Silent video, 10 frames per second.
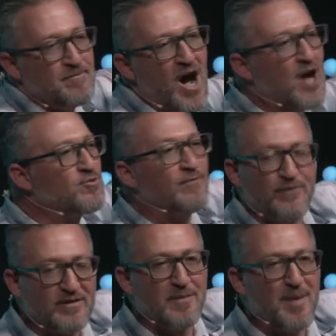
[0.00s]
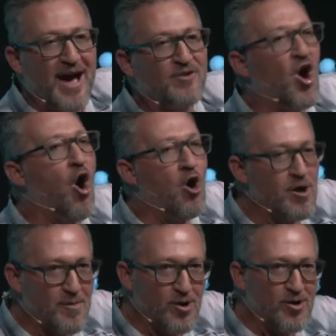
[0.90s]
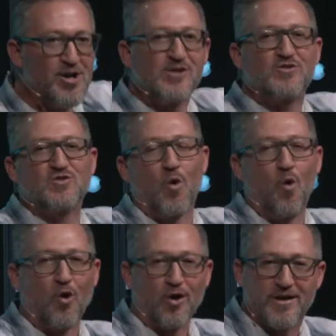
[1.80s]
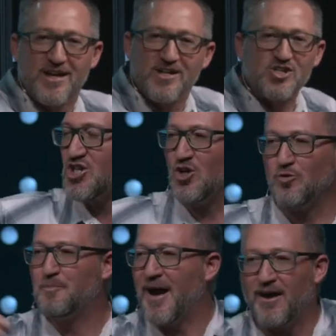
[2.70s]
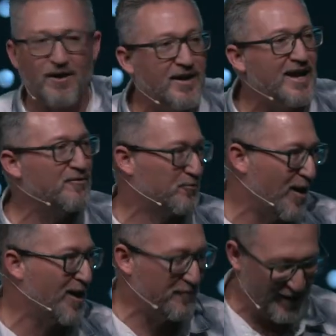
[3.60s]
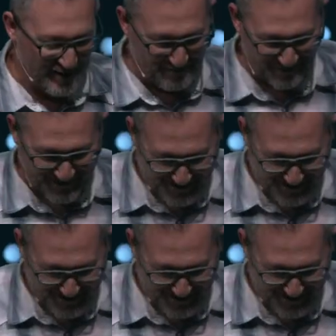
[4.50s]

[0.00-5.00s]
150 pound armor, sword, shield bearer in front of him.